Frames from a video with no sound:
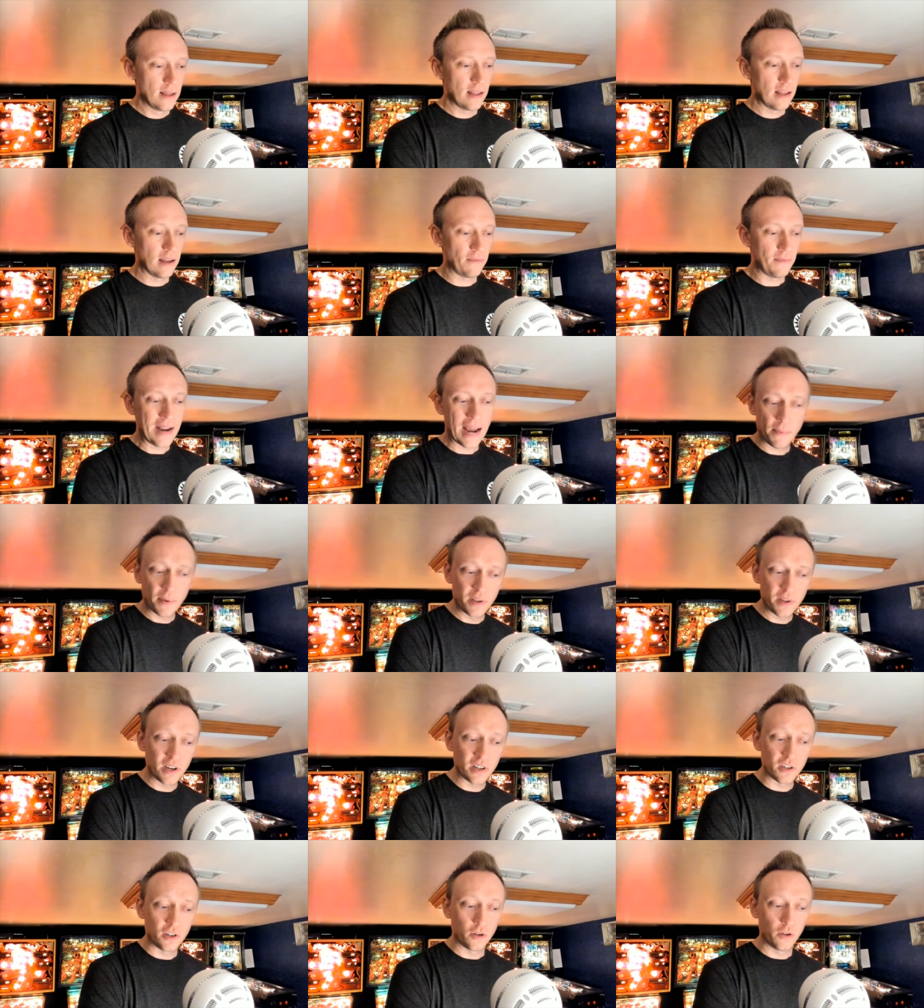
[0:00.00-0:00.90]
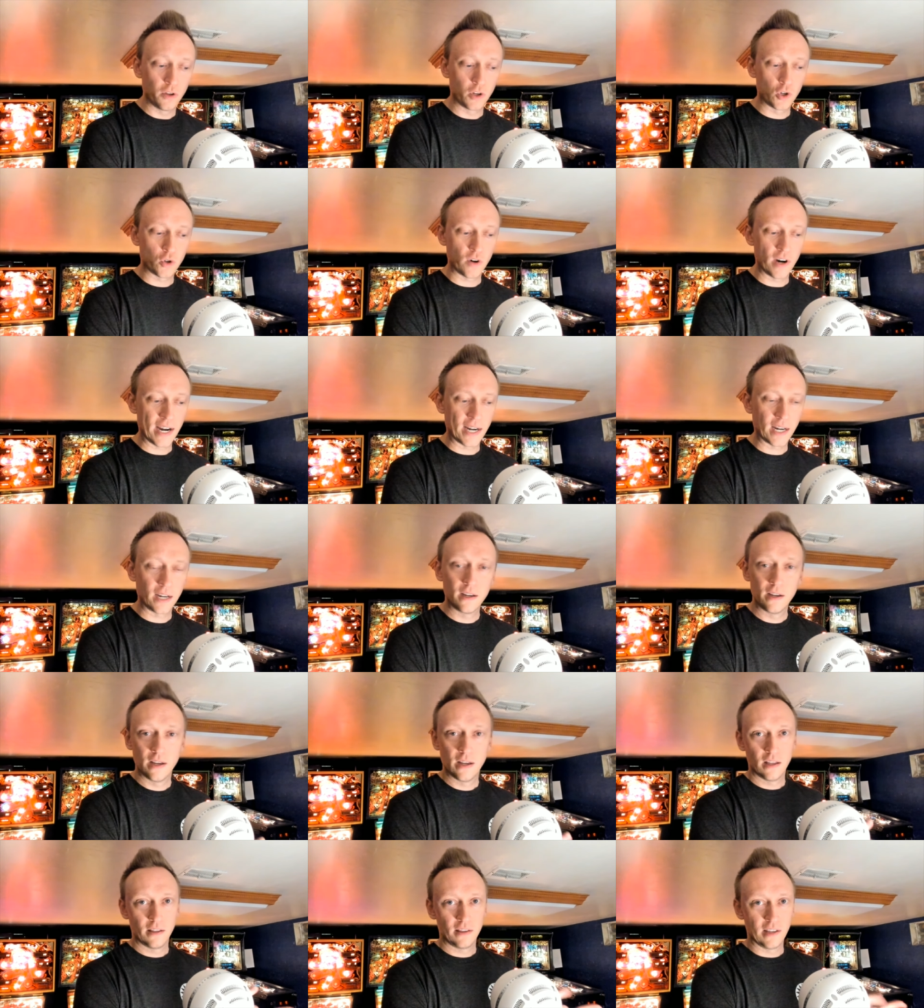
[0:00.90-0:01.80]
If naphtha doesn't do the trick,
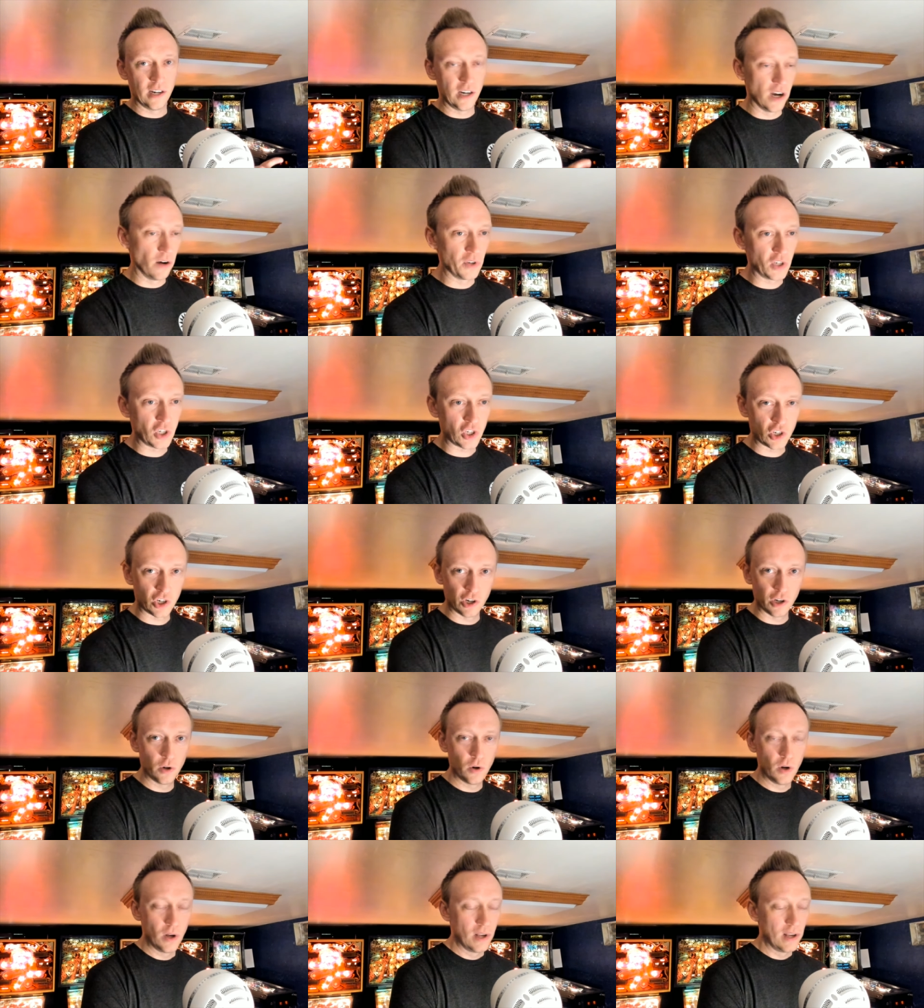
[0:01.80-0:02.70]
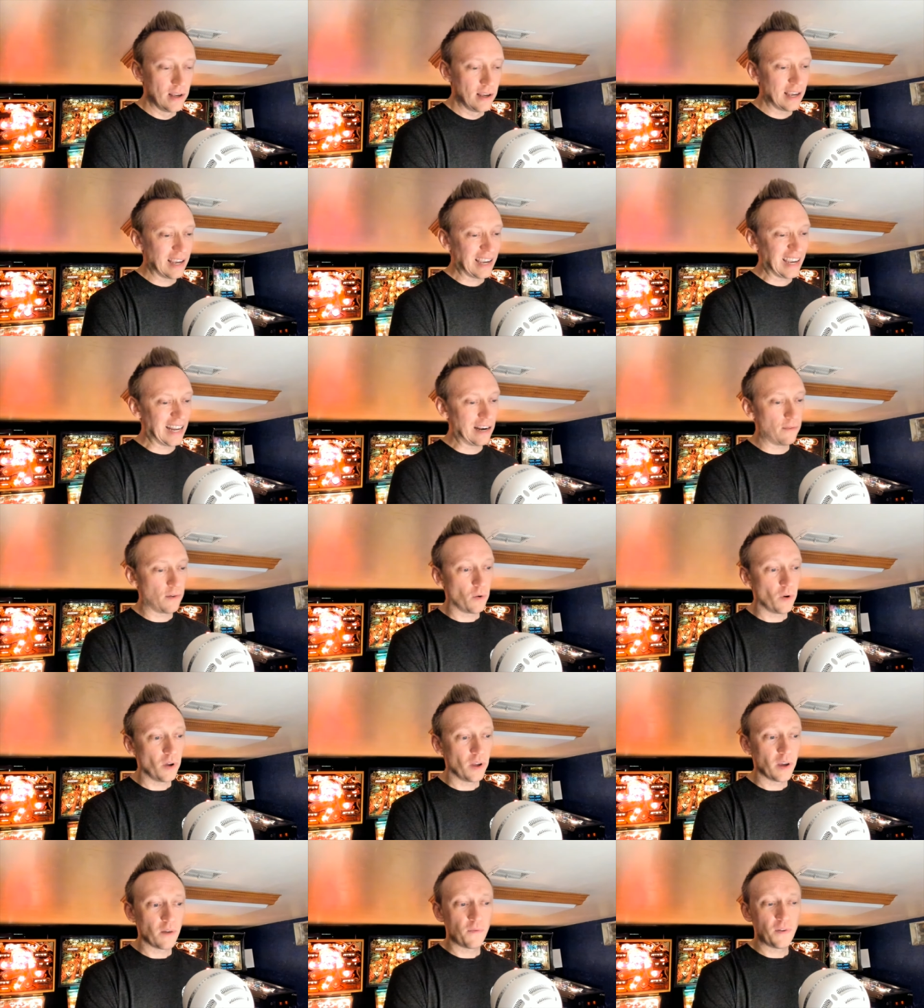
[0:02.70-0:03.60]
then Novus 2. And if you're
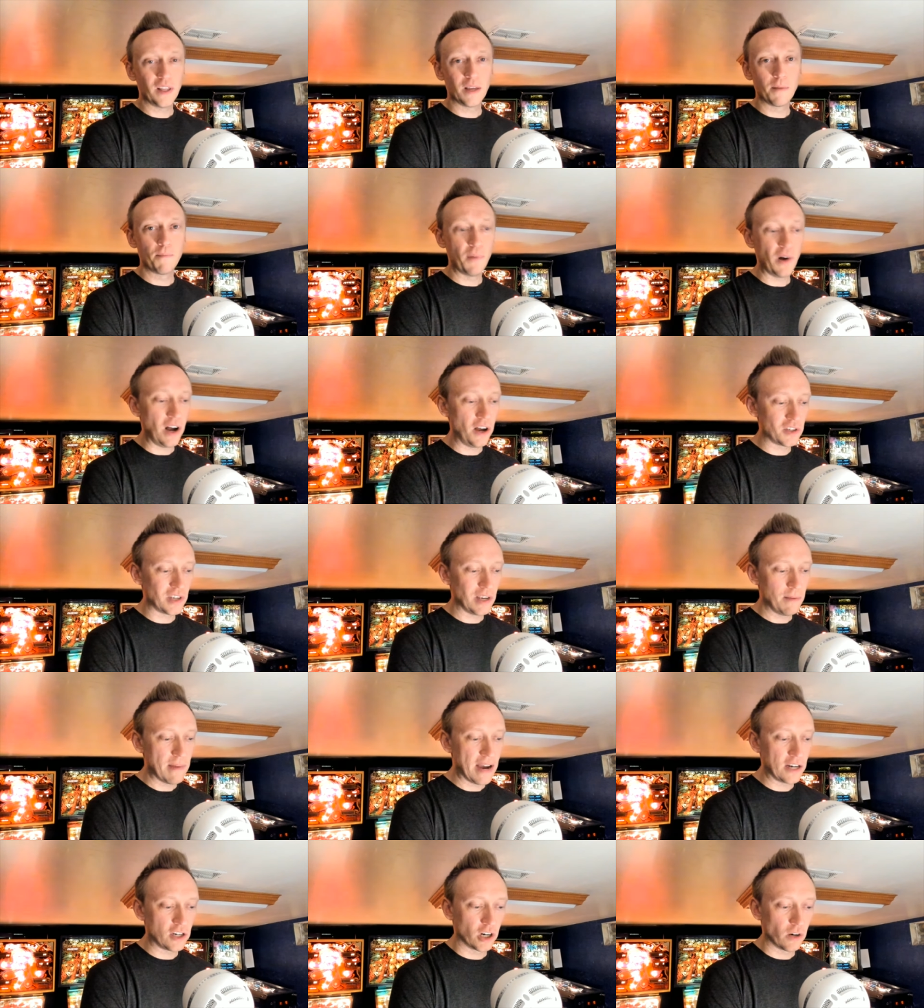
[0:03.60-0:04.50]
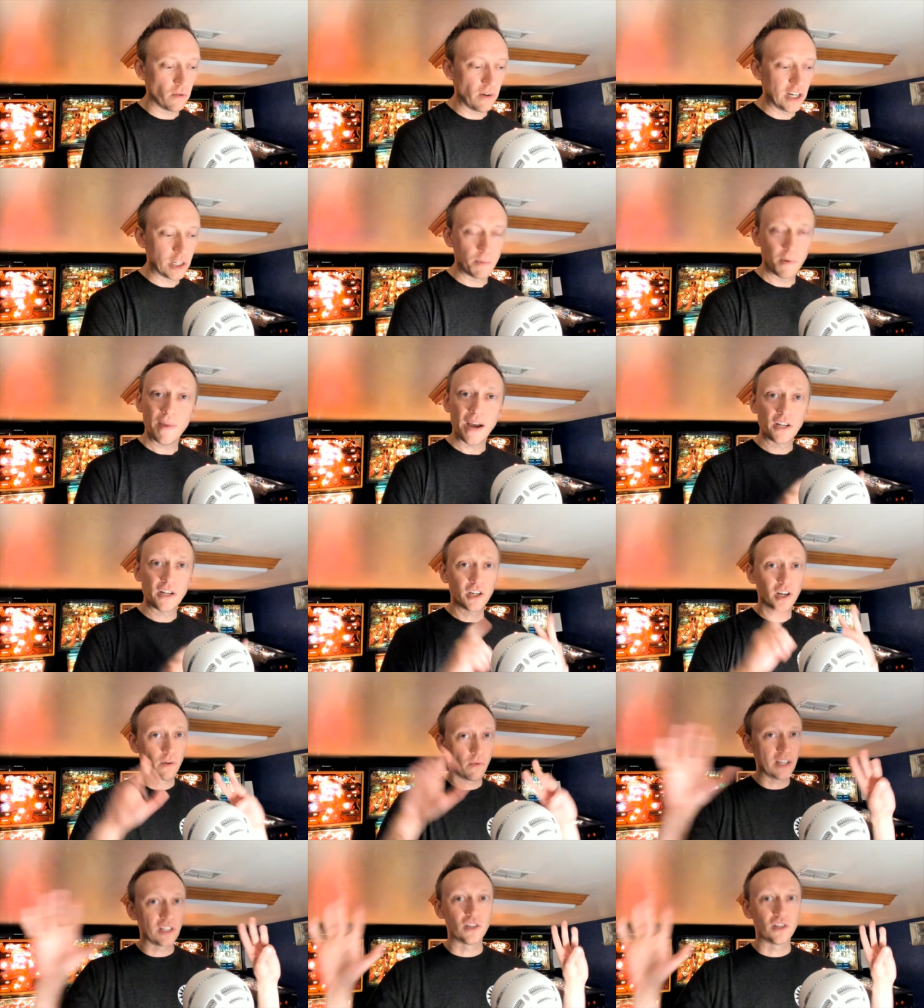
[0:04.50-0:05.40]
really feeling ballsy, Magic Erase. But Magic
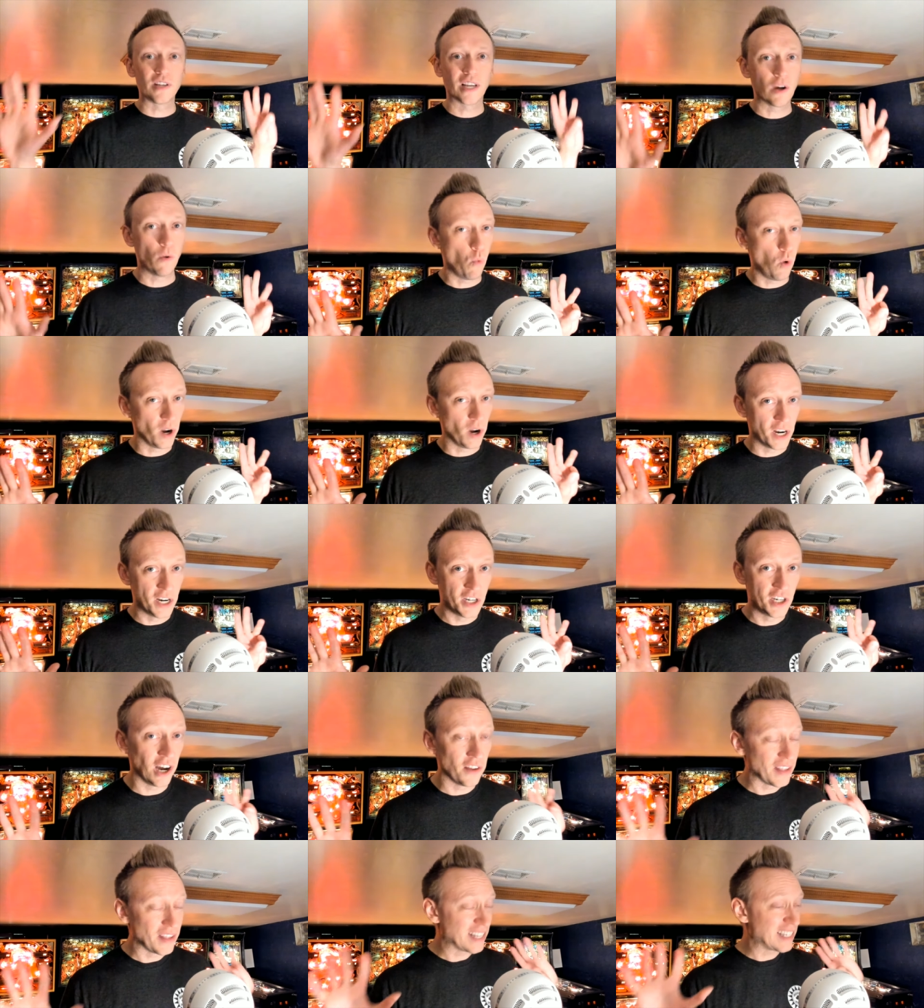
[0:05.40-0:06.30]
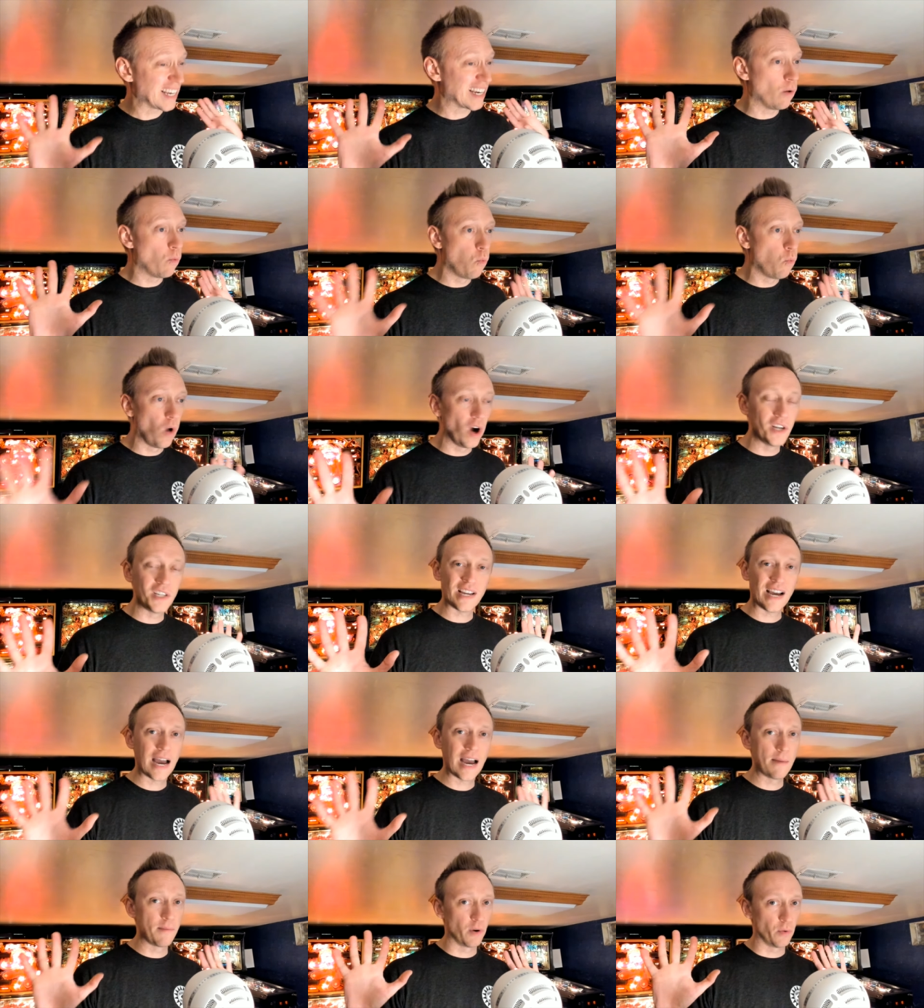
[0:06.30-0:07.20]
Erase is like a one and done. That's like a one
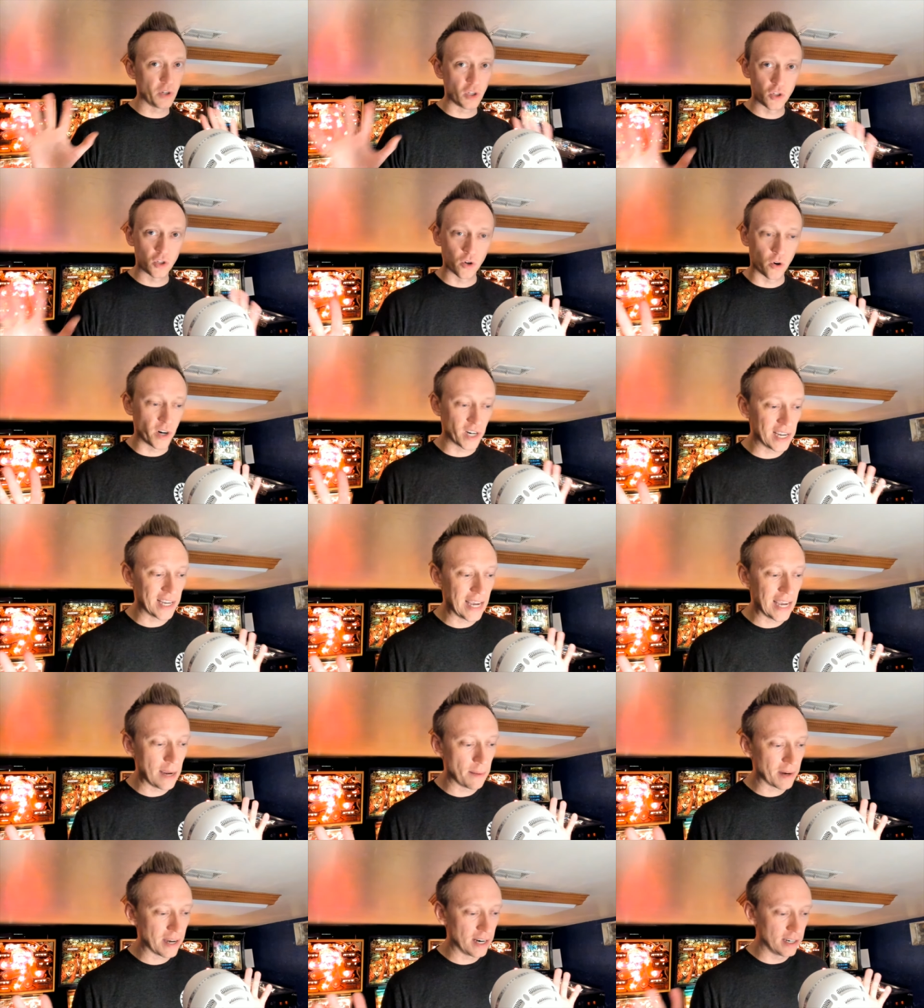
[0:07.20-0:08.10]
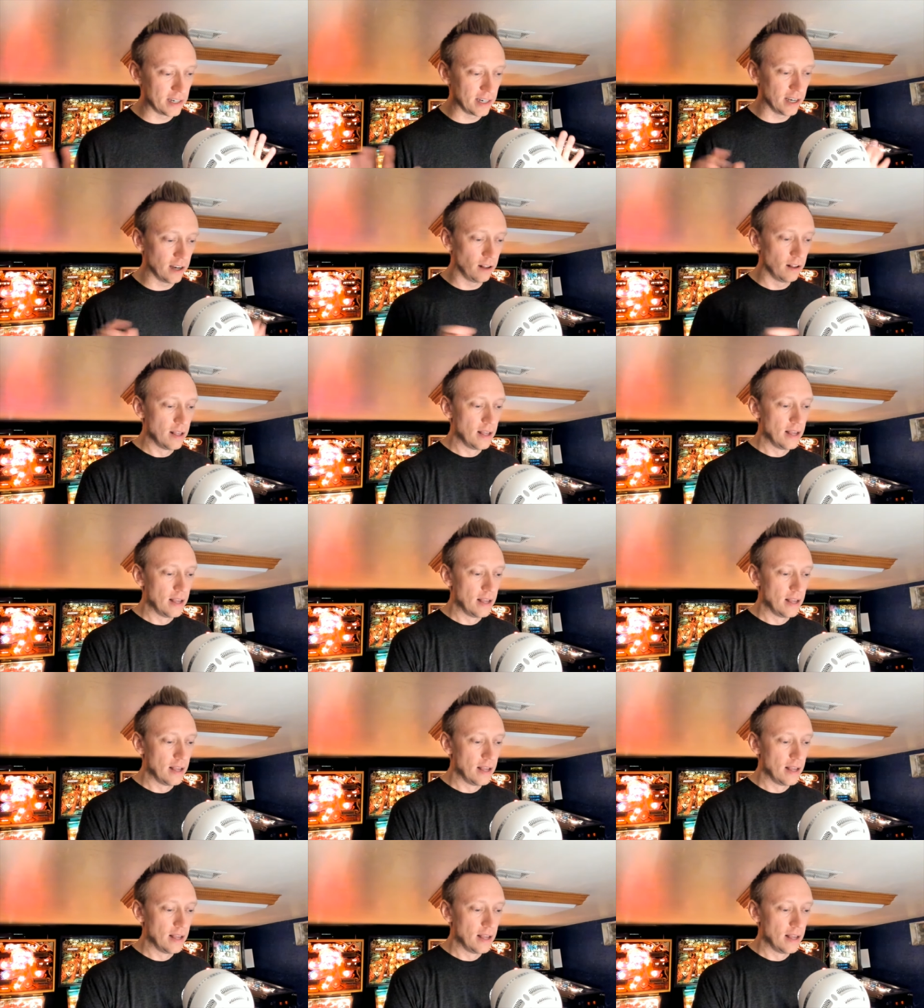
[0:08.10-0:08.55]
time you're restoring a game kind of deal.